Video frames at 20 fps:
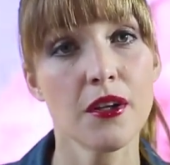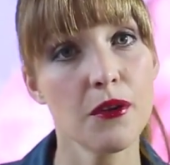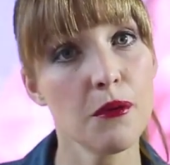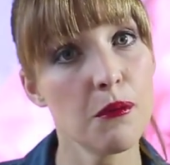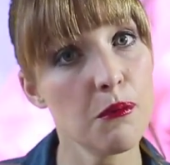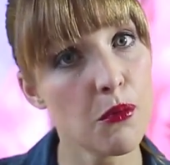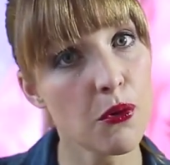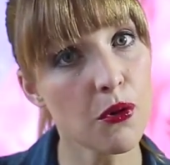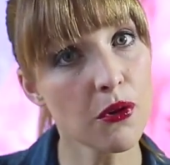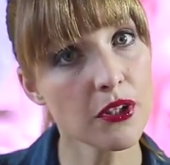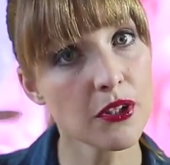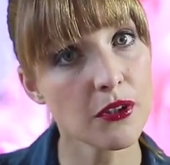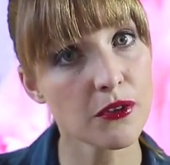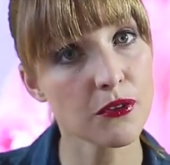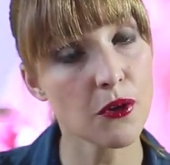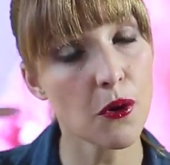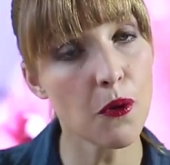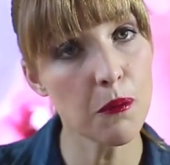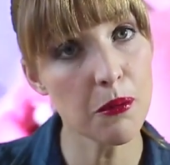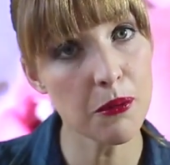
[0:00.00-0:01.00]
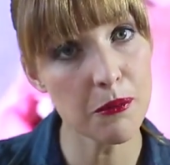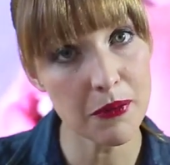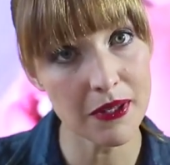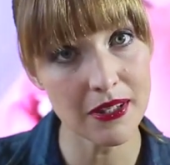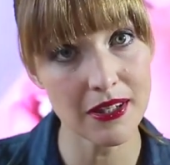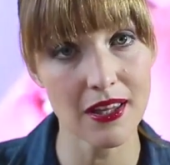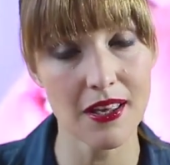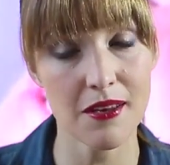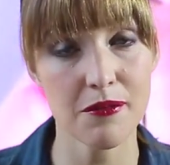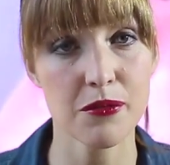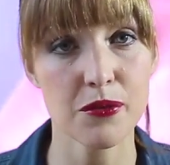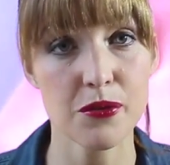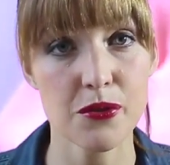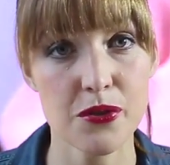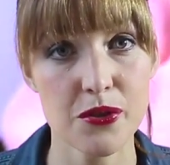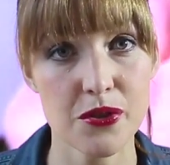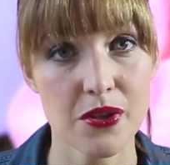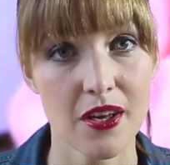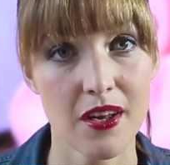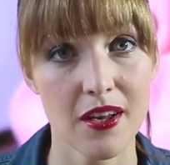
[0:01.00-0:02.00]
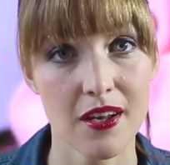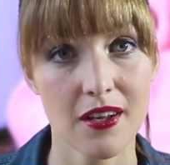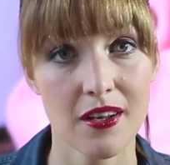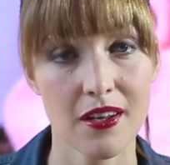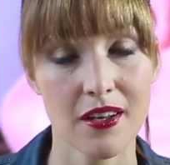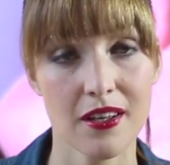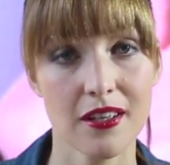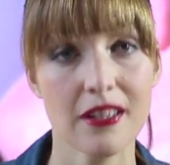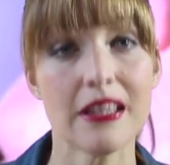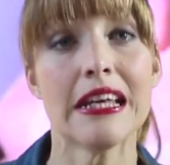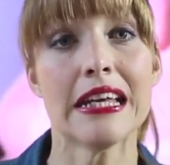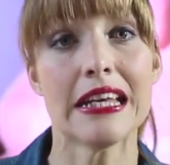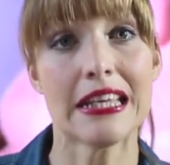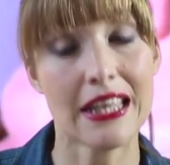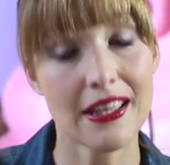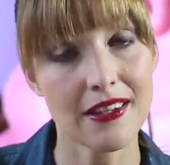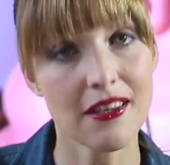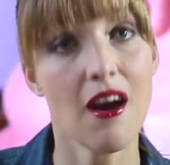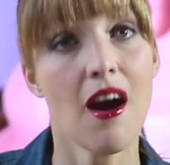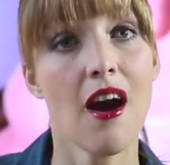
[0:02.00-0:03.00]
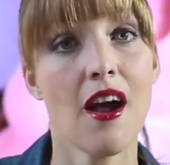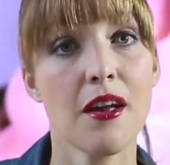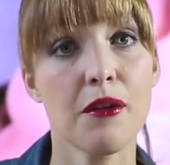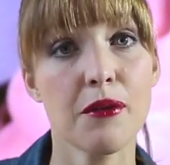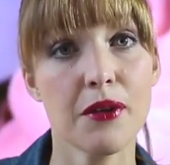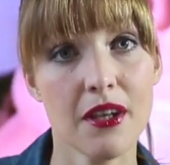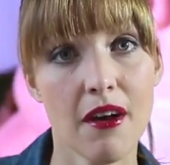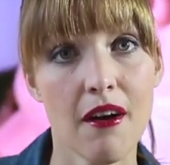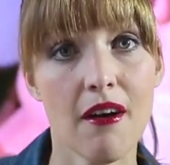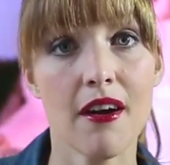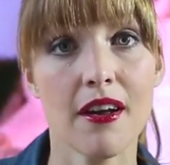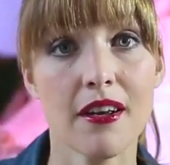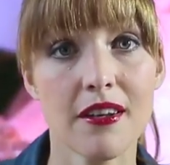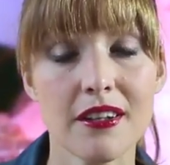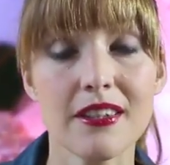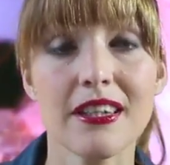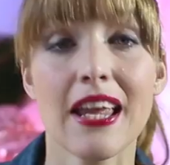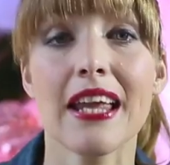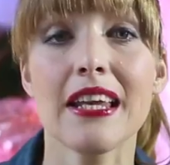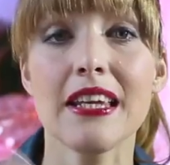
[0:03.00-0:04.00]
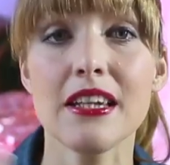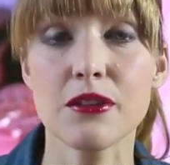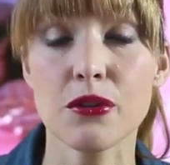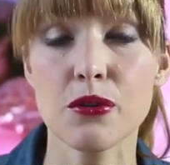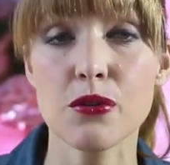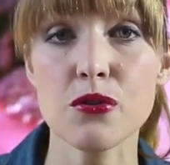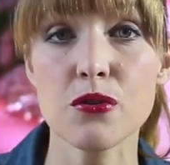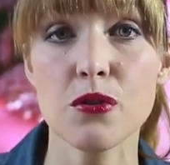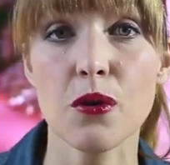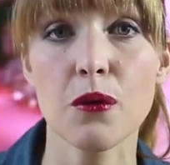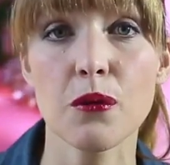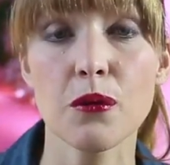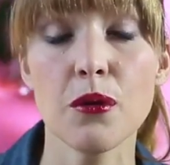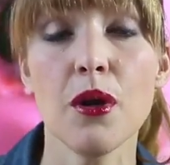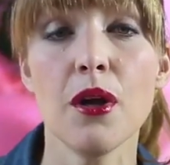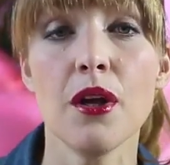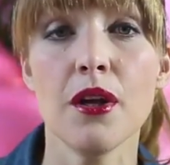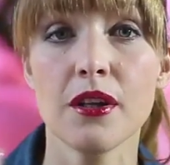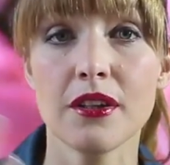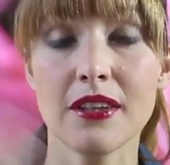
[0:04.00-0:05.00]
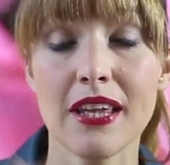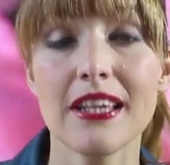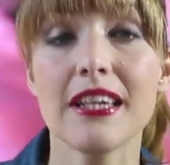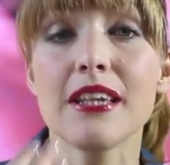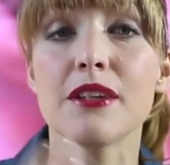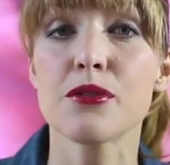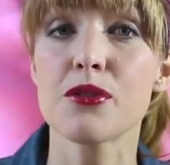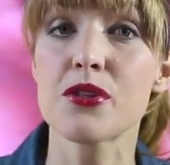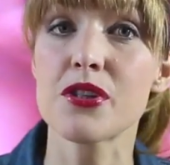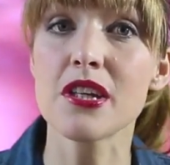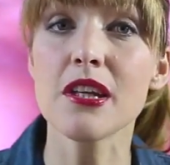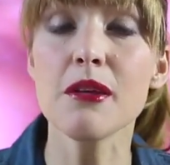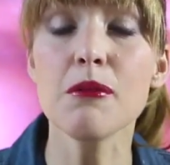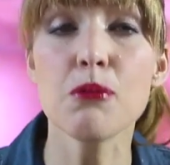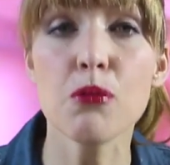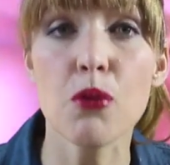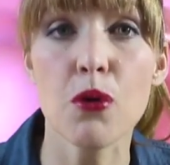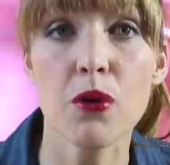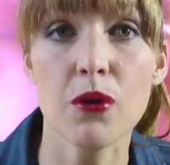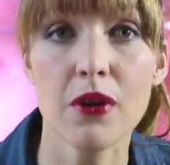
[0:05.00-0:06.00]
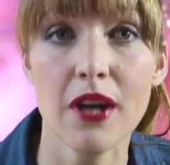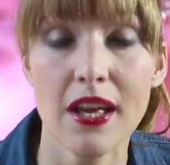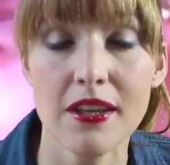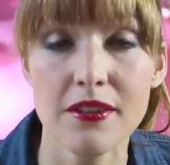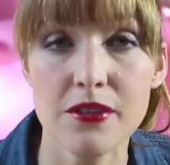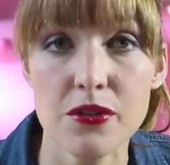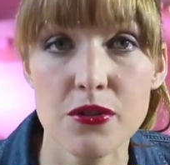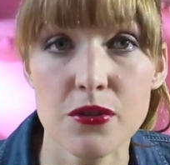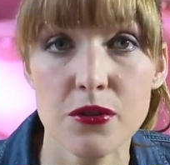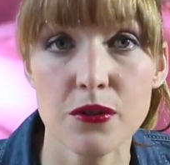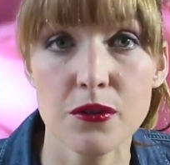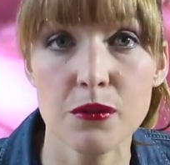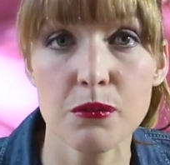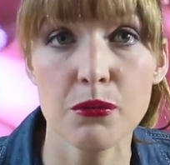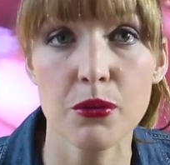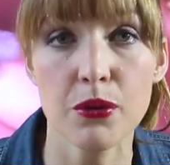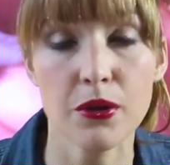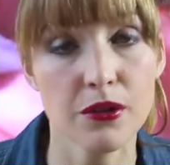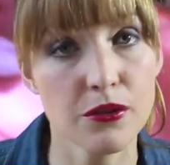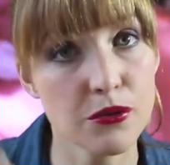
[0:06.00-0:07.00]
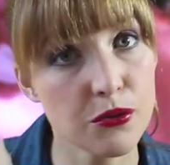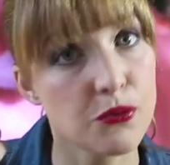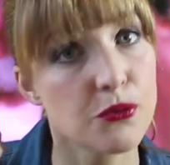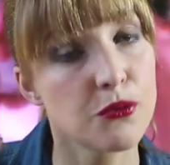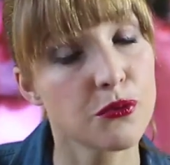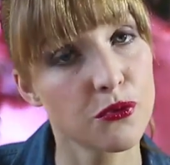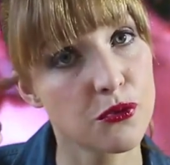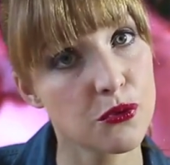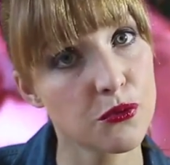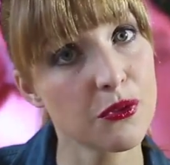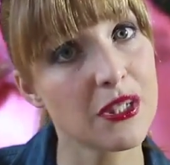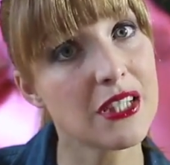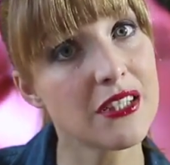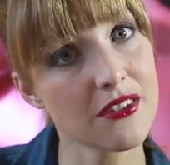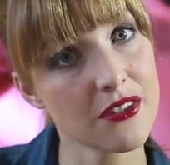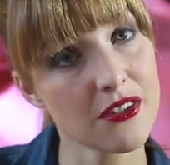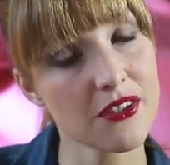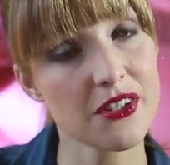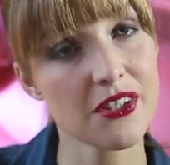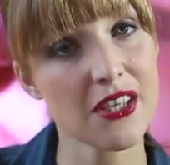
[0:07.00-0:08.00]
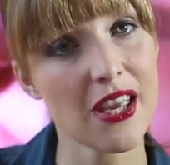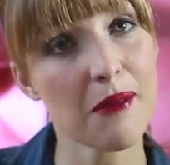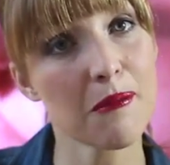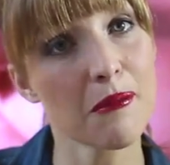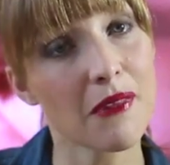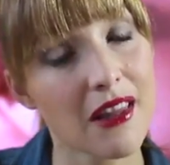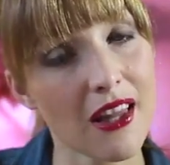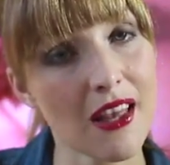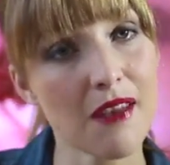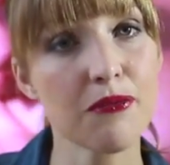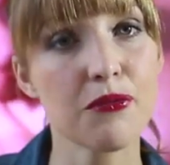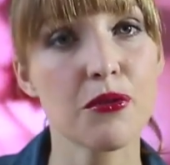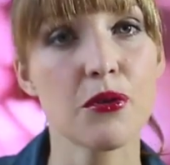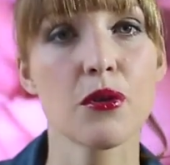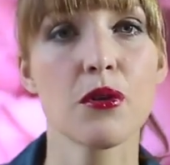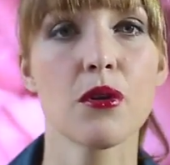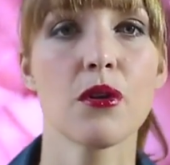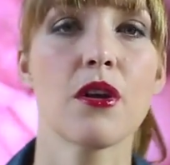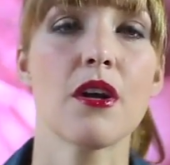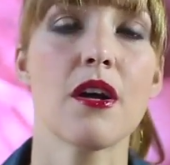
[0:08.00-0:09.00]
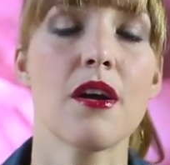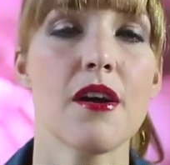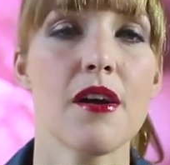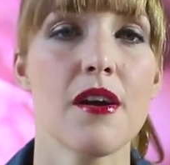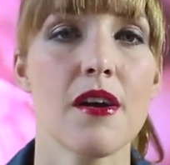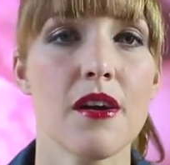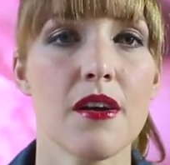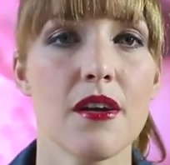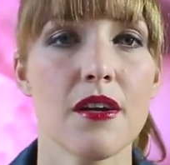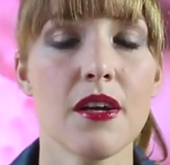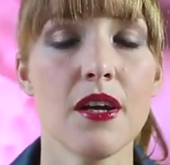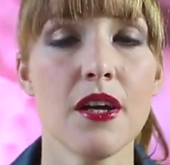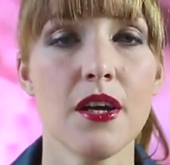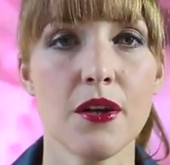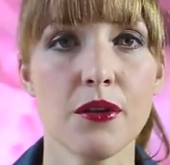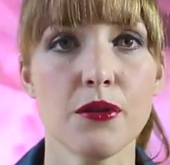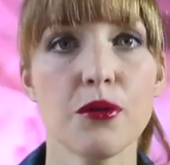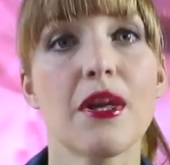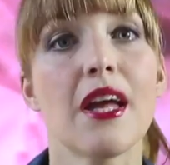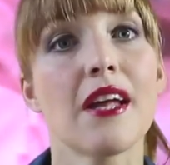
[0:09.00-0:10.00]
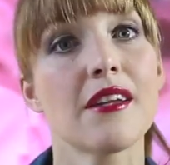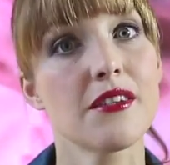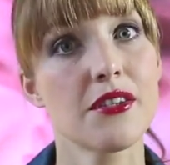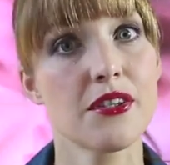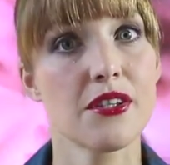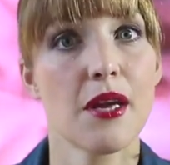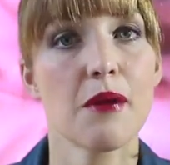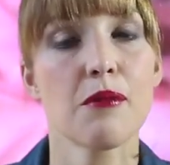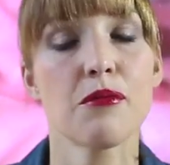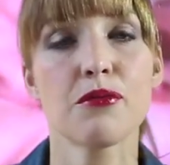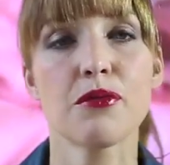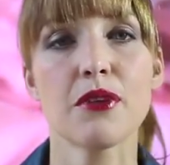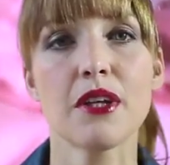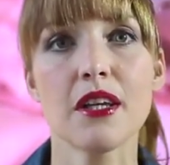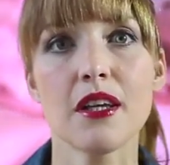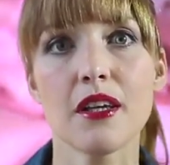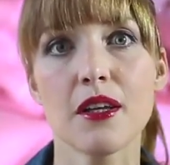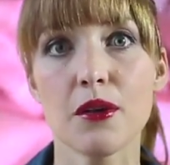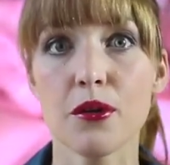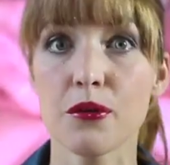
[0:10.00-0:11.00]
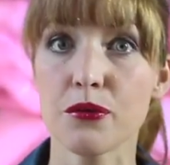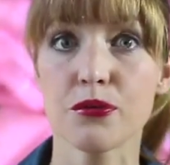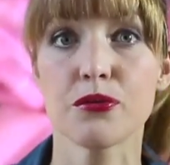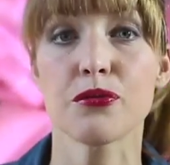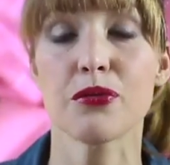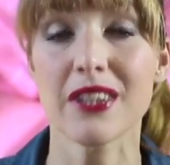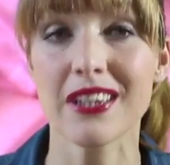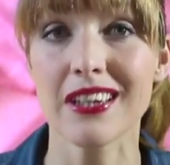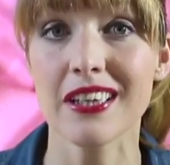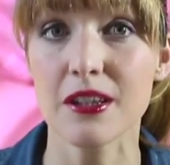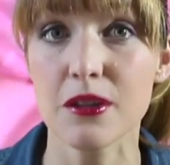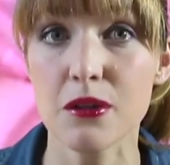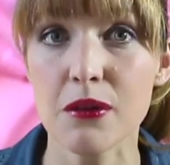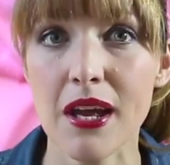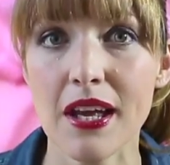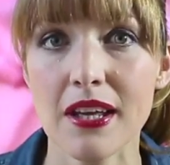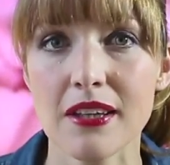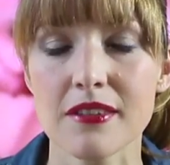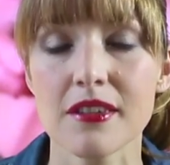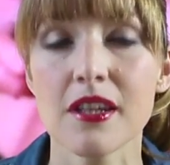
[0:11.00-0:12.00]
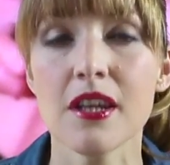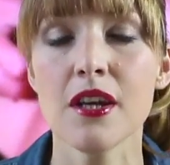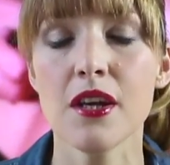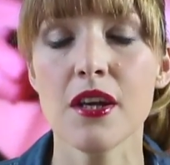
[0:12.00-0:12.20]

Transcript: the more your dopamine levels get higher and higher. And they need to see more at a certain point to reach the same level, to get the same feeling of feeling great.